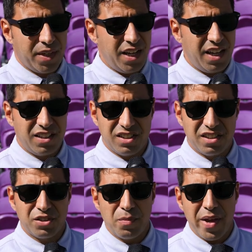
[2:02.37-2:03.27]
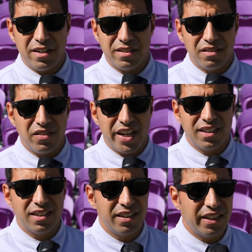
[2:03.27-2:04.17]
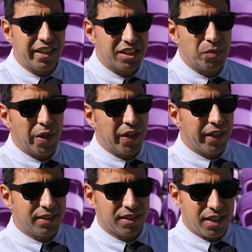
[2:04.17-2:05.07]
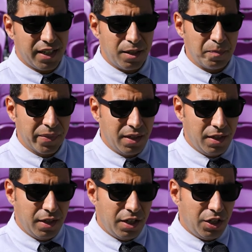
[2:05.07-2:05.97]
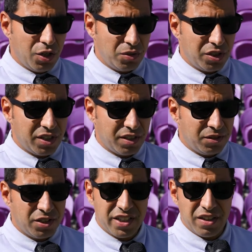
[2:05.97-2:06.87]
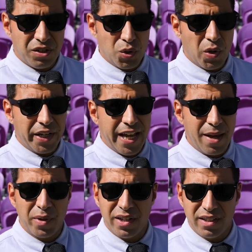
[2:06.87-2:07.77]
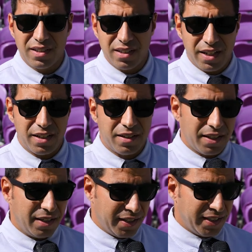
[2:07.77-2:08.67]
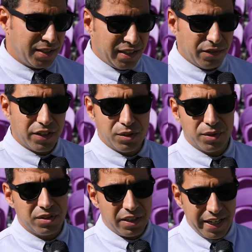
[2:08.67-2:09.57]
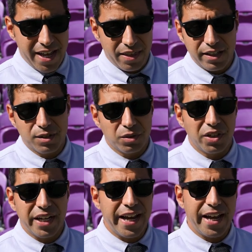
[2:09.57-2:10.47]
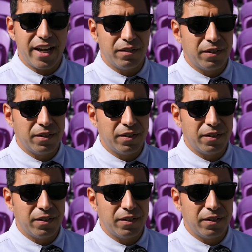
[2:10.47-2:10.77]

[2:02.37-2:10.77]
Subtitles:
Yeah, it's just a tremendous event and experience, you know, just to see the joy and happiness that these individuals and athletes are going to have.